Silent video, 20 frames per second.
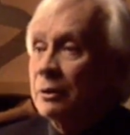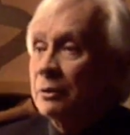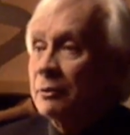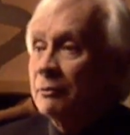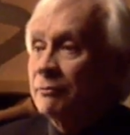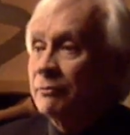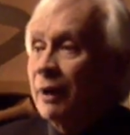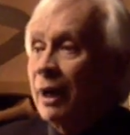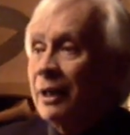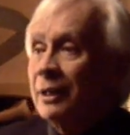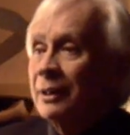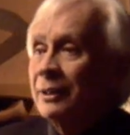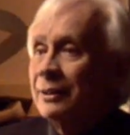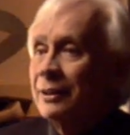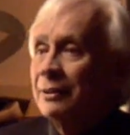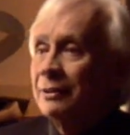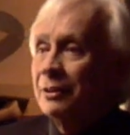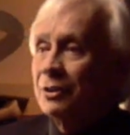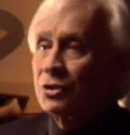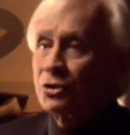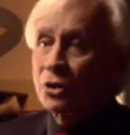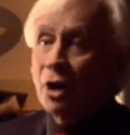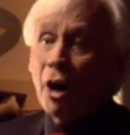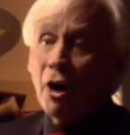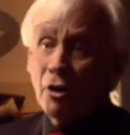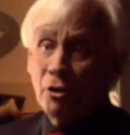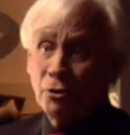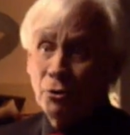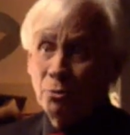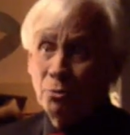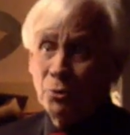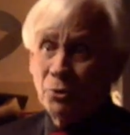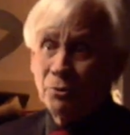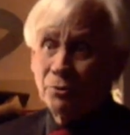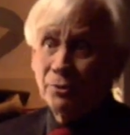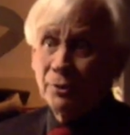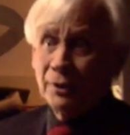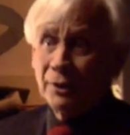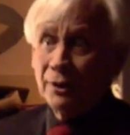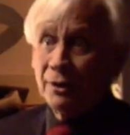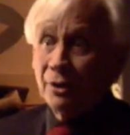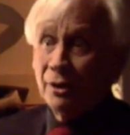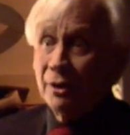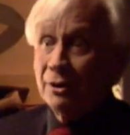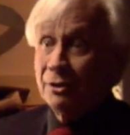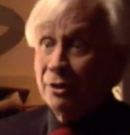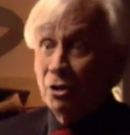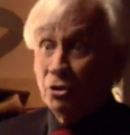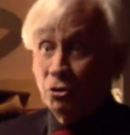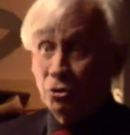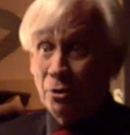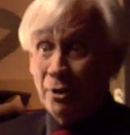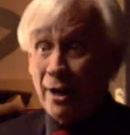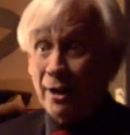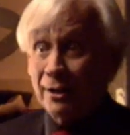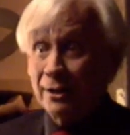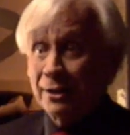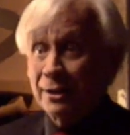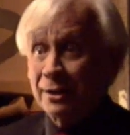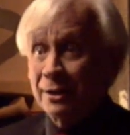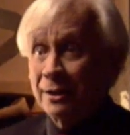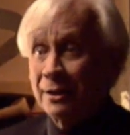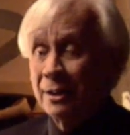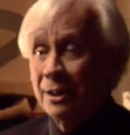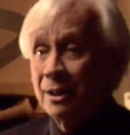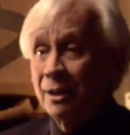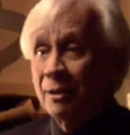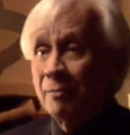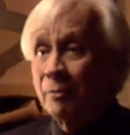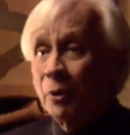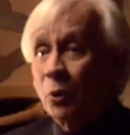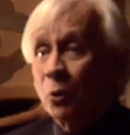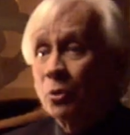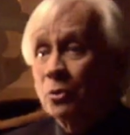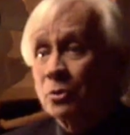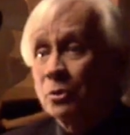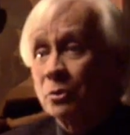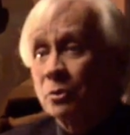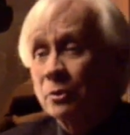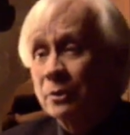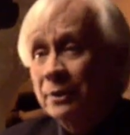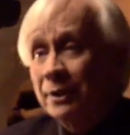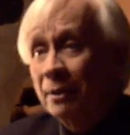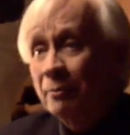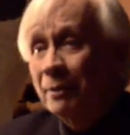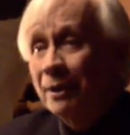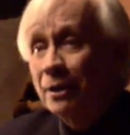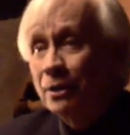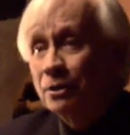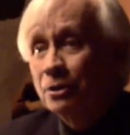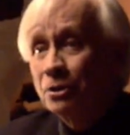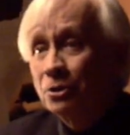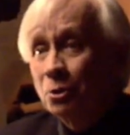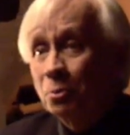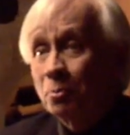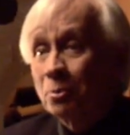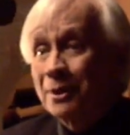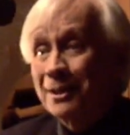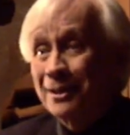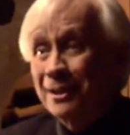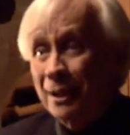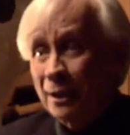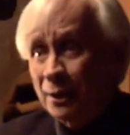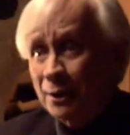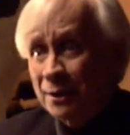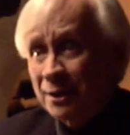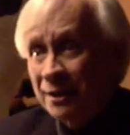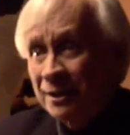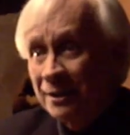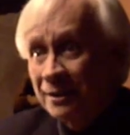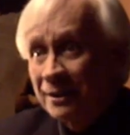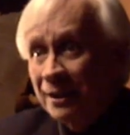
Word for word: define the desire to move, the intentionality, but also the ability to predict.